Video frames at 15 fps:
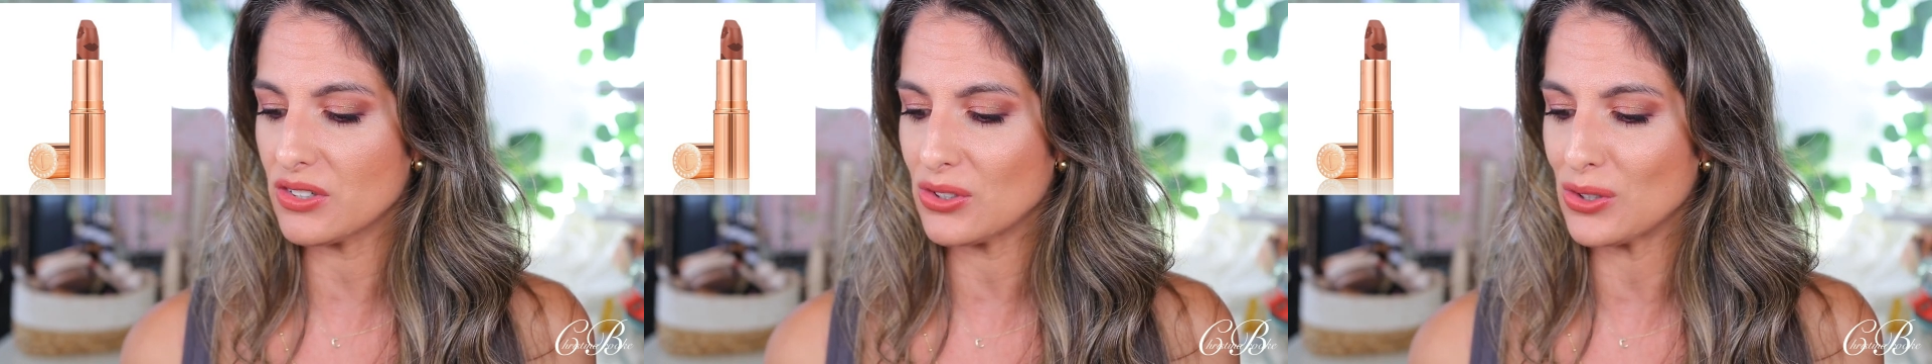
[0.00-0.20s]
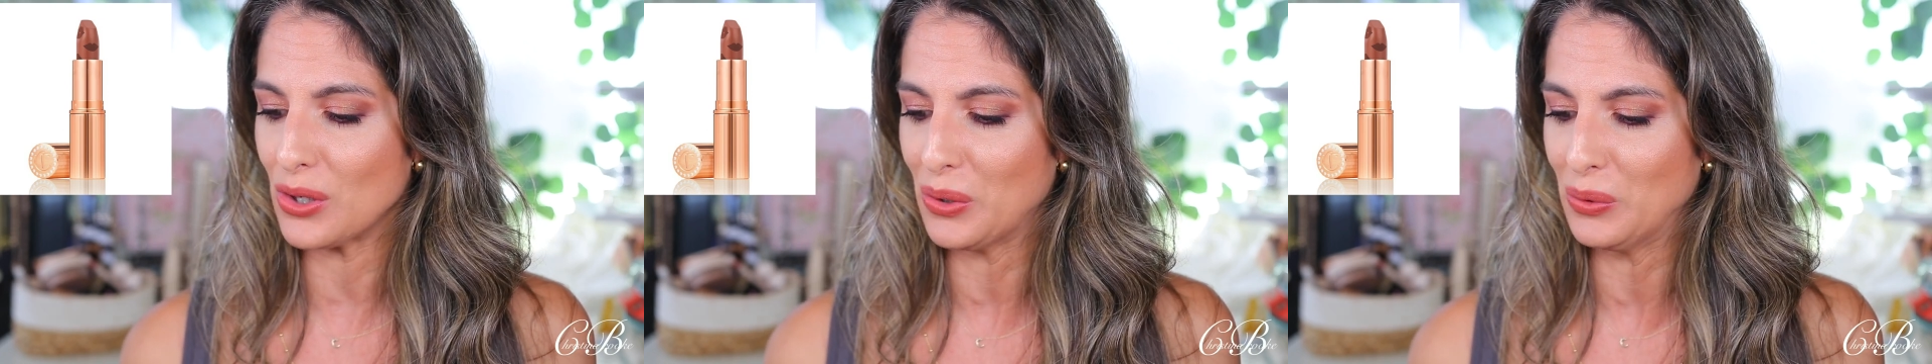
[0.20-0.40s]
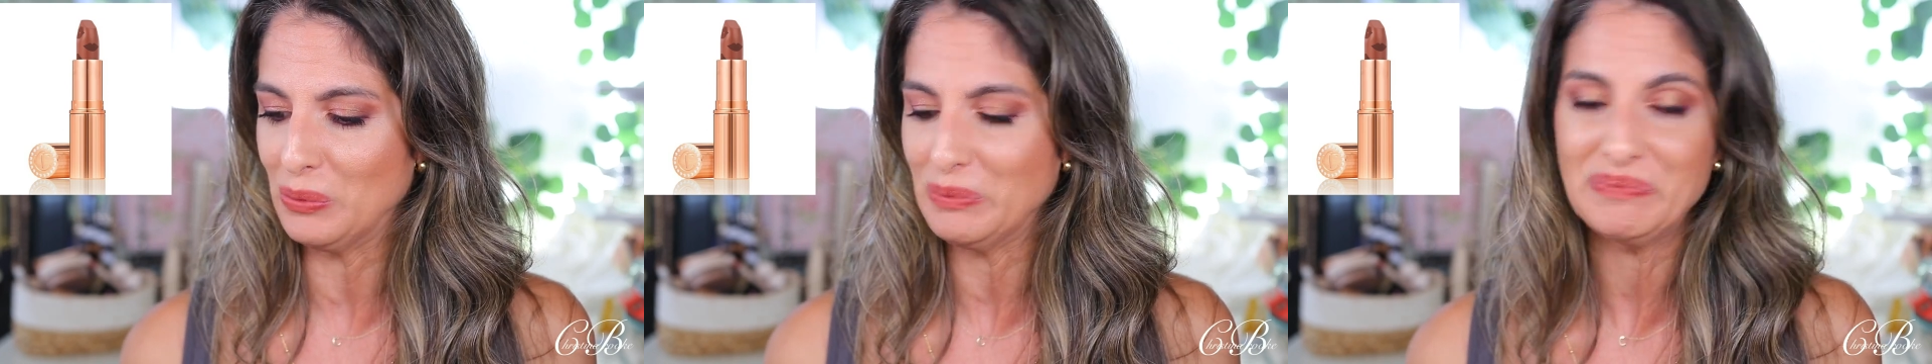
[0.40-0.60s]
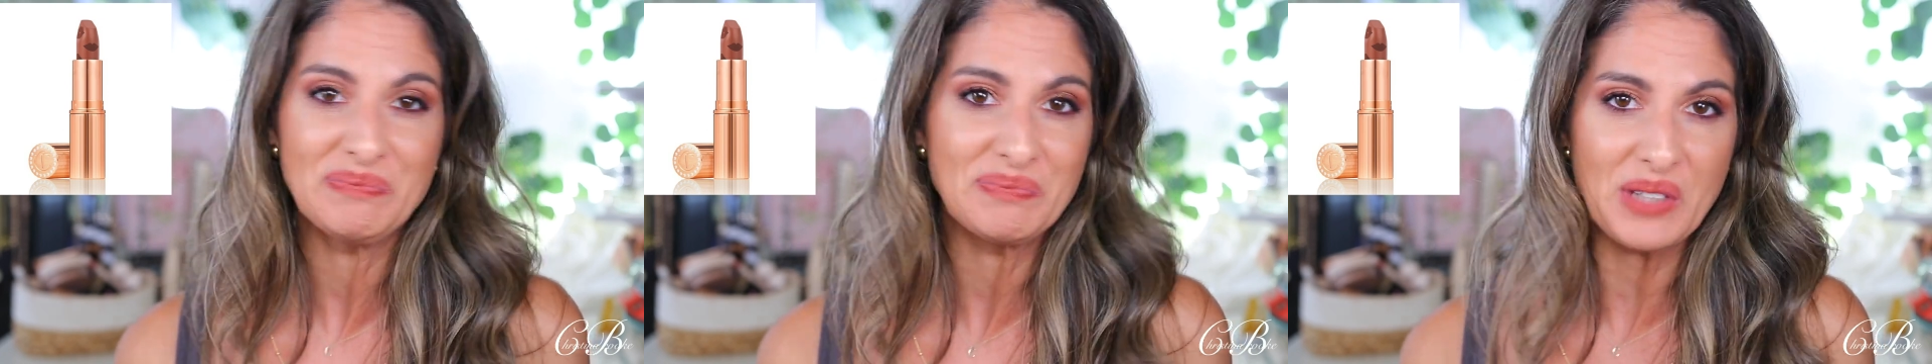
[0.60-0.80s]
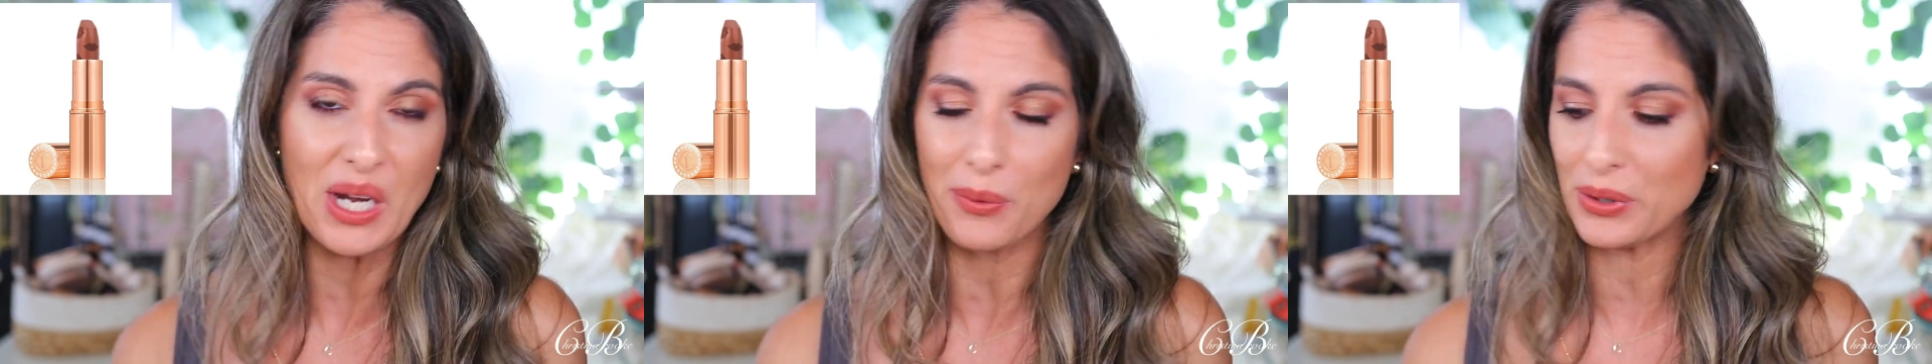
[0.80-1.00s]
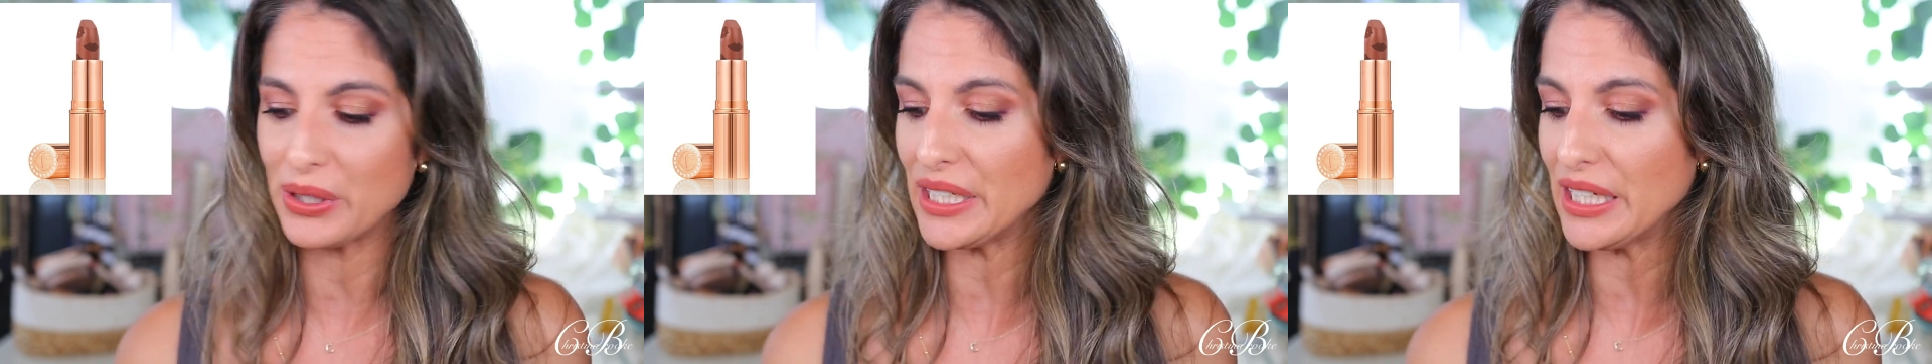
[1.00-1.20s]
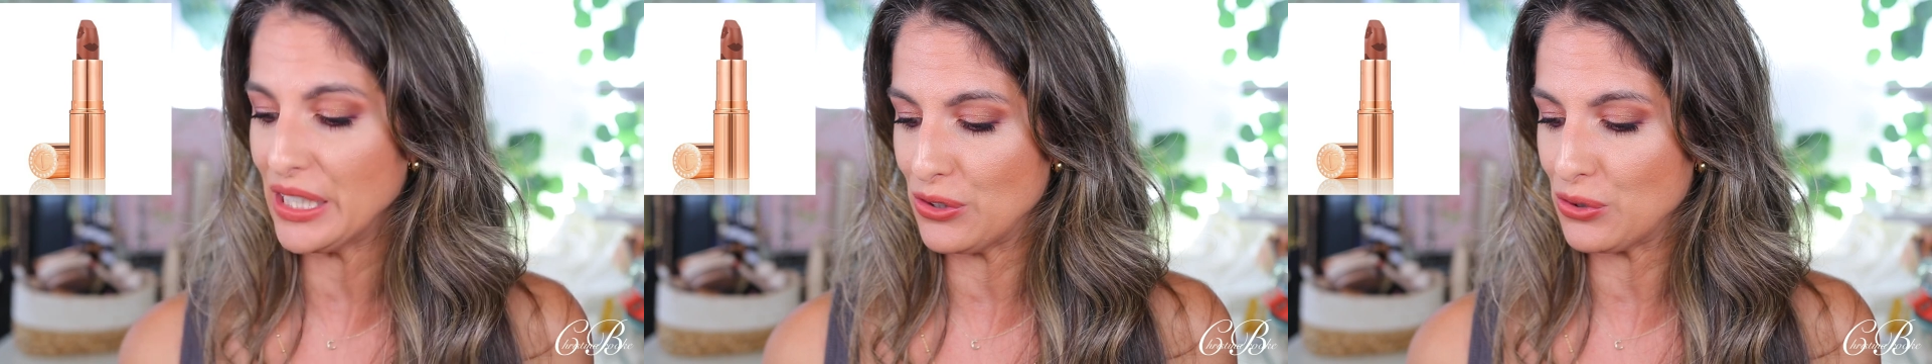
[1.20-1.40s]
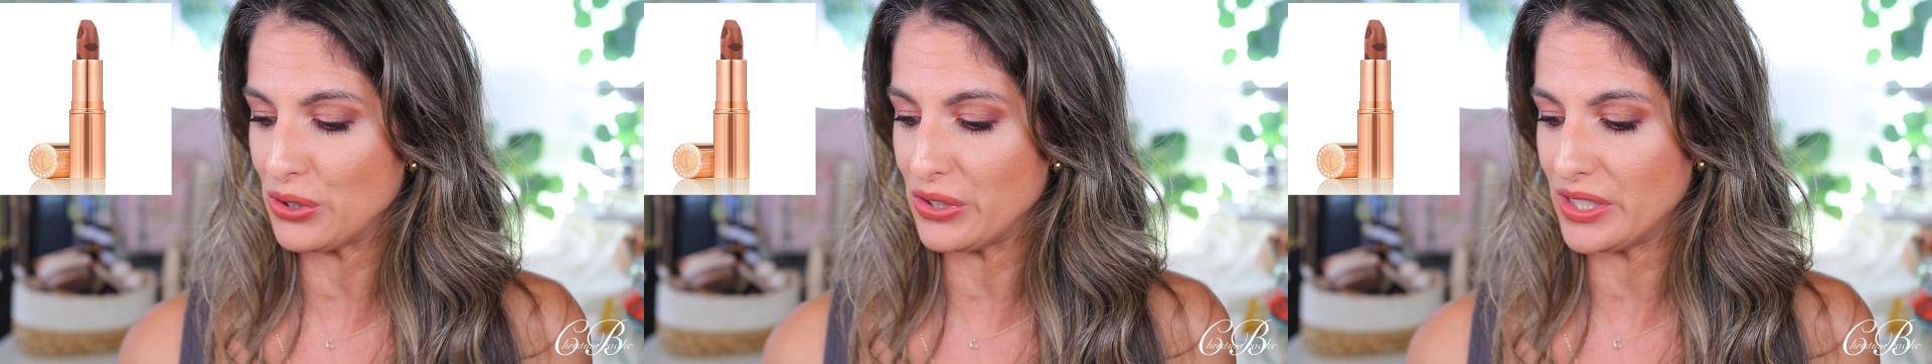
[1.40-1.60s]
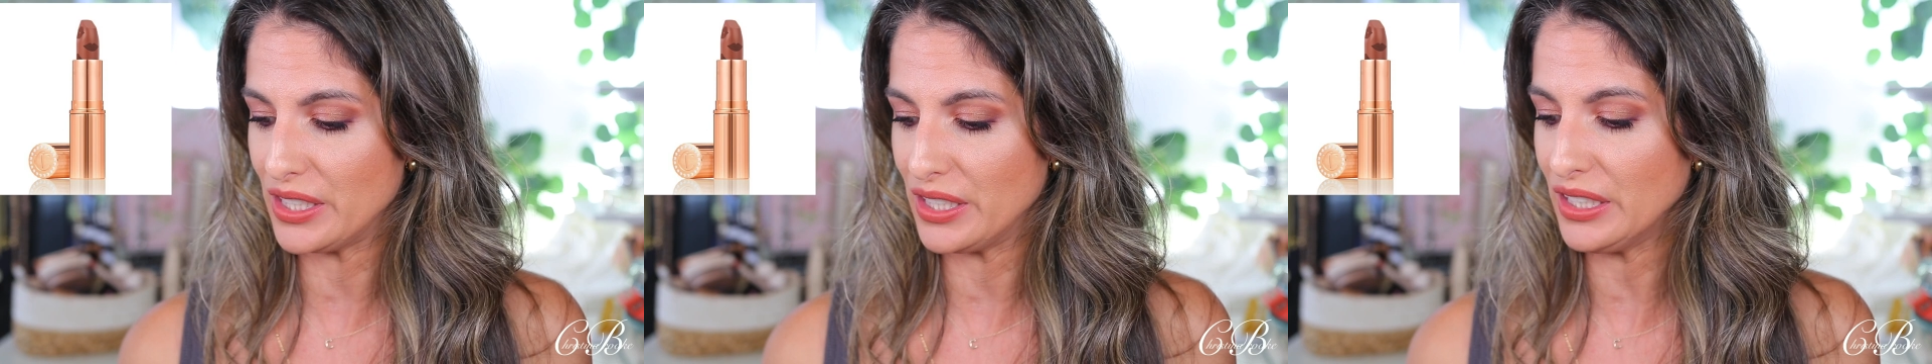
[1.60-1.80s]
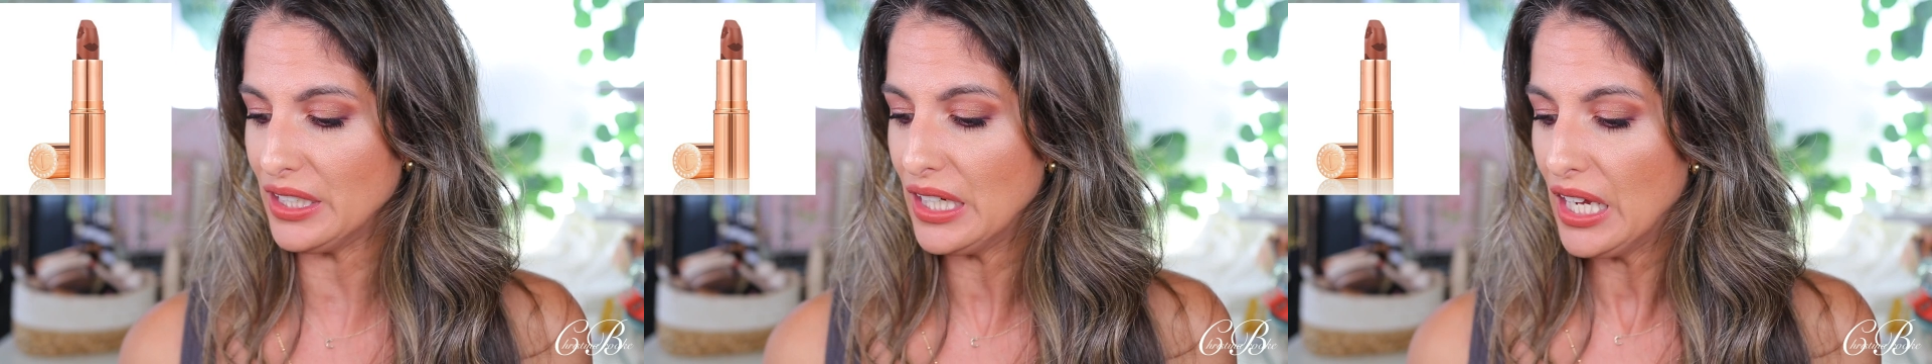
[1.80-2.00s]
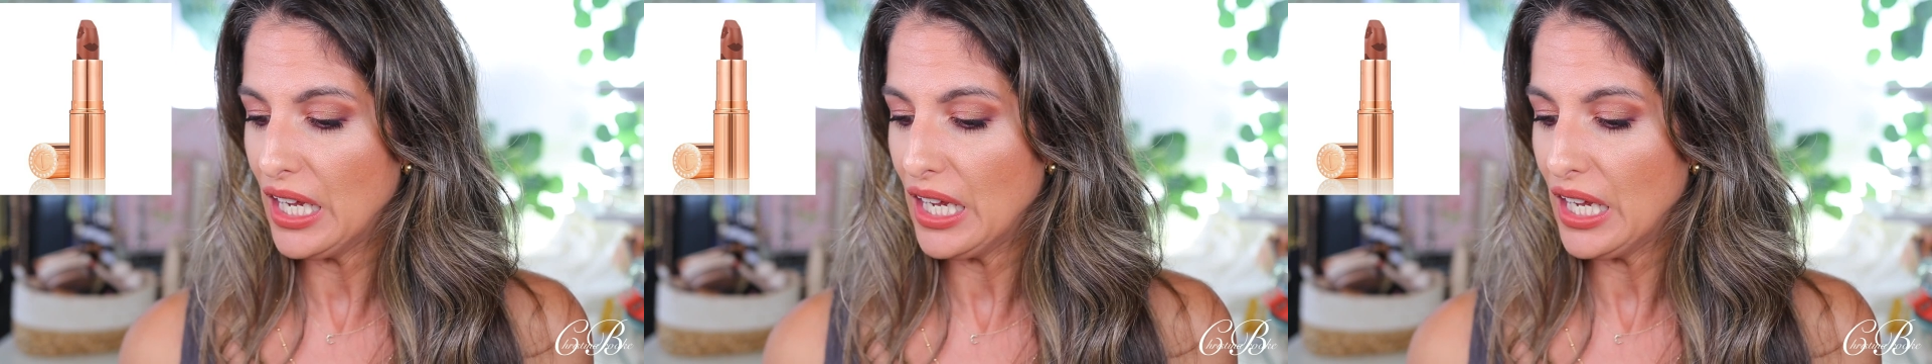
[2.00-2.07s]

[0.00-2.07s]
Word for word: So not really interested.